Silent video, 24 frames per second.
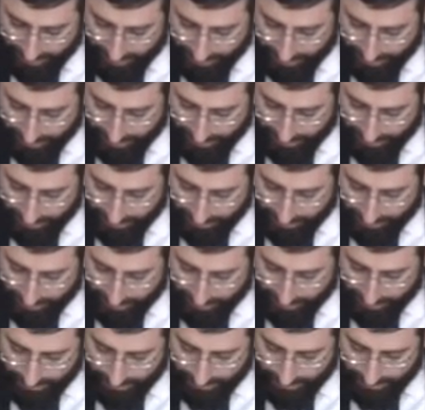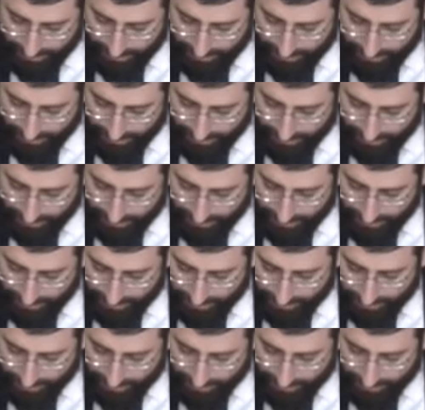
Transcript: Nobody speaks.